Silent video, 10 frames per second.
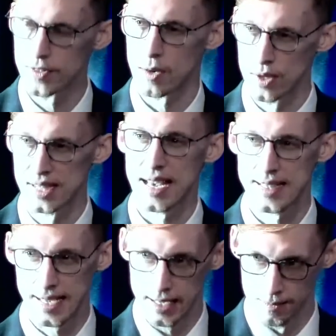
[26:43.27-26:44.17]
I was
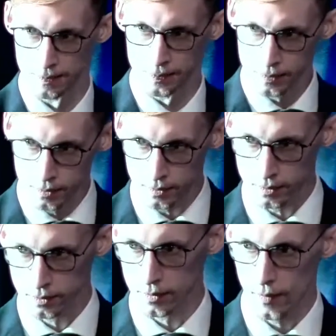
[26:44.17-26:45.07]
let in.
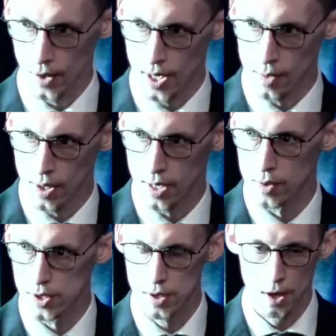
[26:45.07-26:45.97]
I
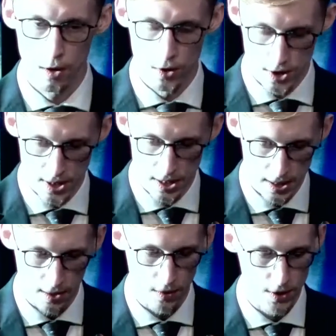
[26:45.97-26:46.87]
was hosted.
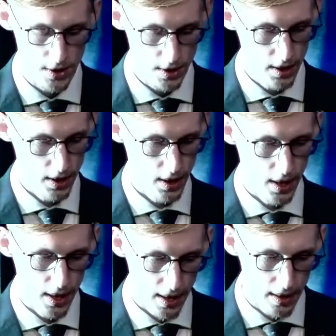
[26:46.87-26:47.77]

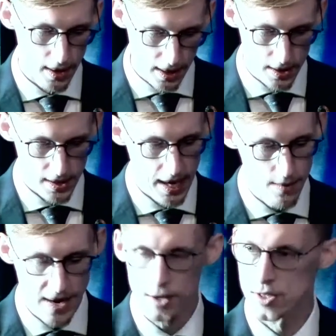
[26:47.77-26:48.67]
Things
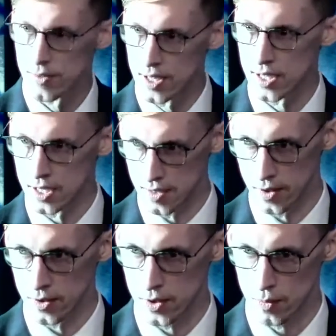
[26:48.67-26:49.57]
came out of these
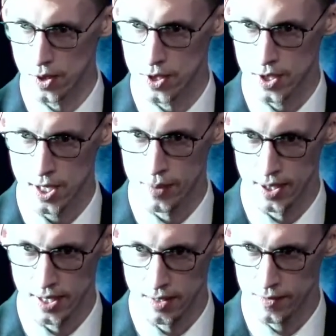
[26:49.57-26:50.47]
interviews, which I
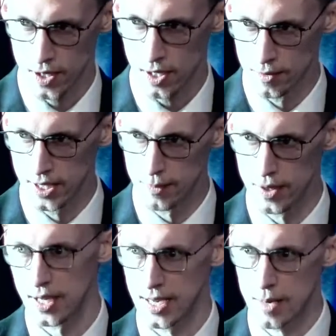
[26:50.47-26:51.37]
believe can't really be
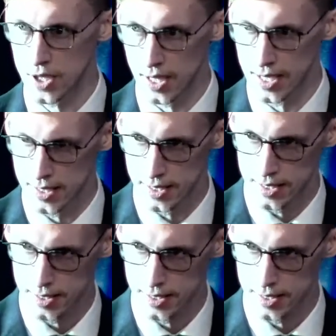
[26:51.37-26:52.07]
encapsulated